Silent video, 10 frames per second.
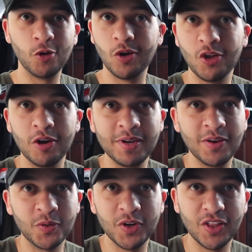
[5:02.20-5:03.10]
I know a lot of
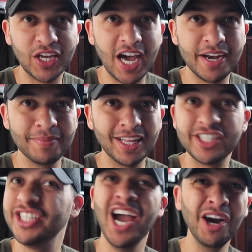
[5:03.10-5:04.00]
people are going to look at it and be
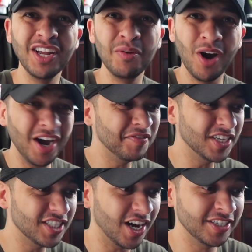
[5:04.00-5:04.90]
like, Sheldon, what have
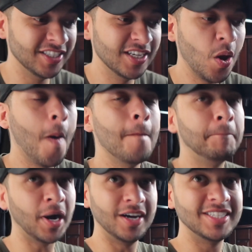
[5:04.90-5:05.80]
you done?
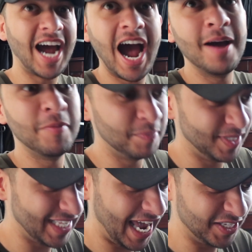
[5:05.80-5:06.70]
But I am
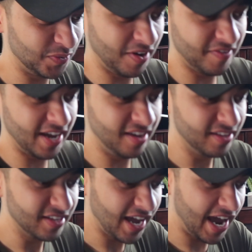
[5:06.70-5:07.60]
obsessed with it.
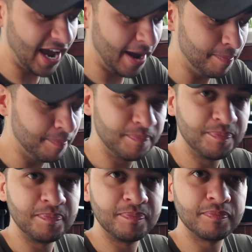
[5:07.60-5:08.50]
Um,
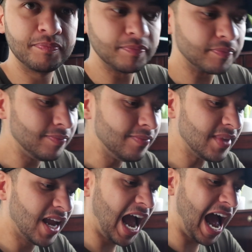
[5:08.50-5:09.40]

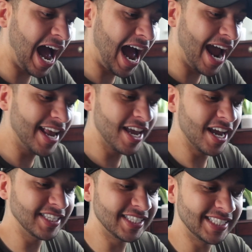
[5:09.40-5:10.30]
I
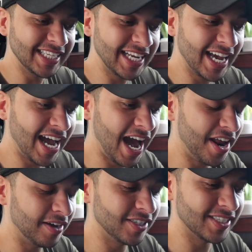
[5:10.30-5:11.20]
seen it
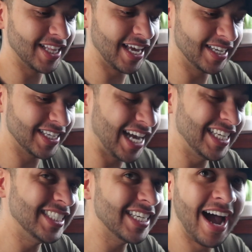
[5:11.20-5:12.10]
and I was just like, I
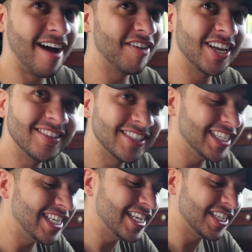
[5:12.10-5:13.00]
need to have it.
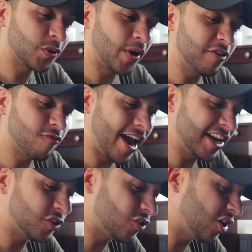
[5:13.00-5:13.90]
It's quite
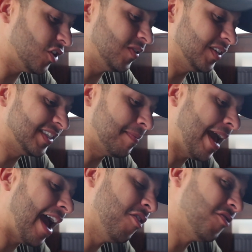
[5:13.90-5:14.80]
retro, it's a
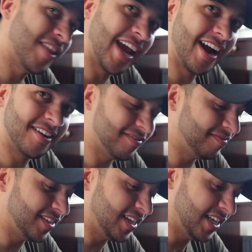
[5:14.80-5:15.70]
bit out there.
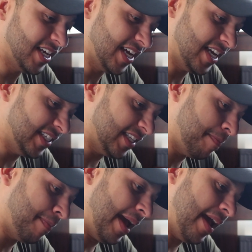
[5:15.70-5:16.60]
It's a
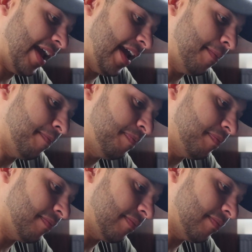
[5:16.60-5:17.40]
bit, um,